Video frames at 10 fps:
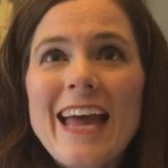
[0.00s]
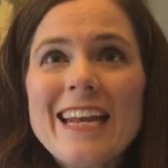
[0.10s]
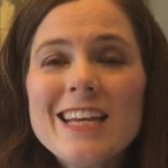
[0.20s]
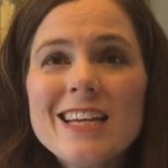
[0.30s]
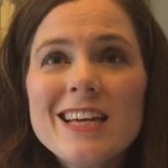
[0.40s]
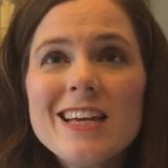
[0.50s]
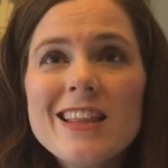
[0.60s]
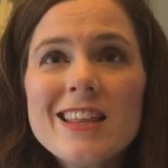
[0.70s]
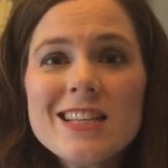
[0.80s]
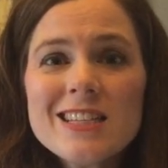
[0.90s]
And
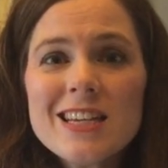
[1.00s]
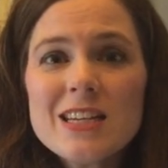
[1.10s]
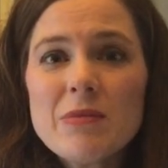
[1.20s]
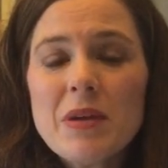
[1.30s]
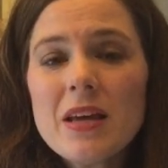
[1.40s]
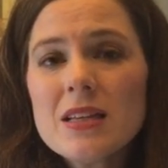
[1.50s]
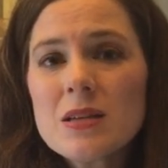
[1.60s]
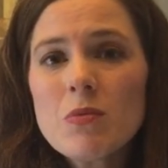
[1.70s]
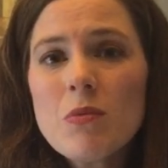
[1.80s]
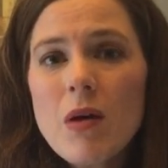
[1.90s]
he then said to me, he
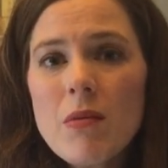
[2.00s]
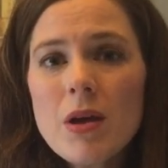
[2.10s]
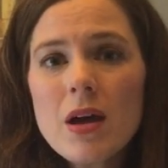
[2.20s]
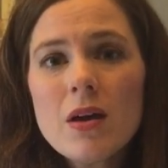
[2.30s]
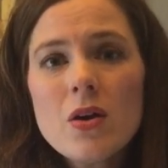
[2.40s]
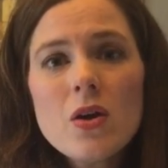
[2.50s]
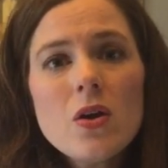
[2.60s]
said, "Well, Mama,